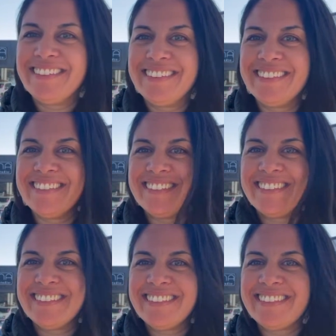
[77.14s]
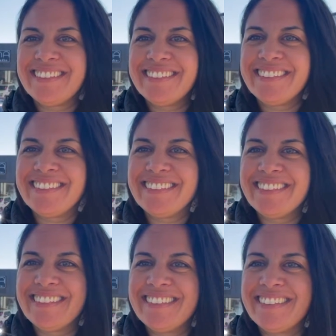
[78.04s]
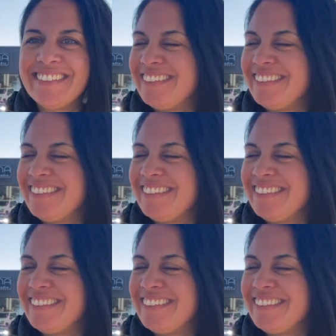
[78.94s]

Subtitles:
No words are spoken by the person on screen.